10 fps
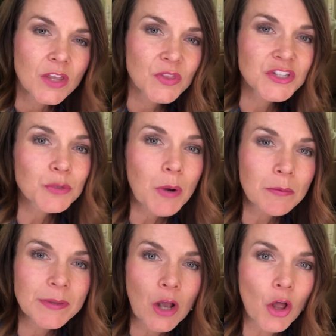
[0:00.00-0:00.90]
These are
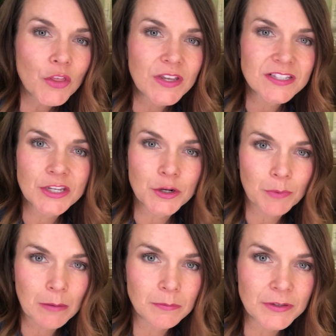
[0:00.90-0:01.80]
probably all things that you're
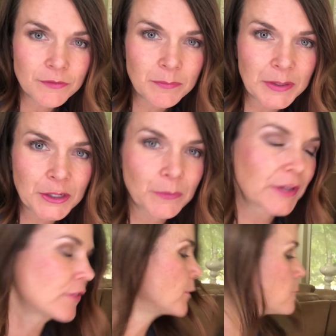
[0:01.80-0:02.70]
probably familiar with,